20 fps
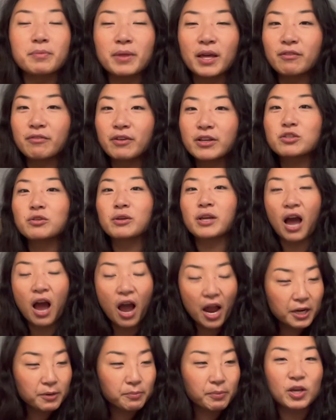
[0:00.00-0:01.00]
that eventually
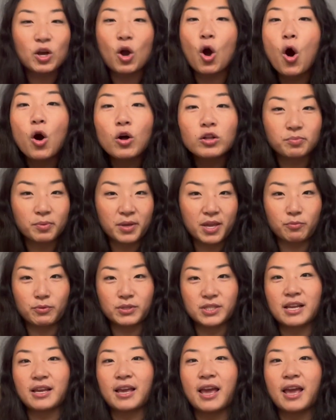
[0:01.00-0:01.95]
hired me called me and was like,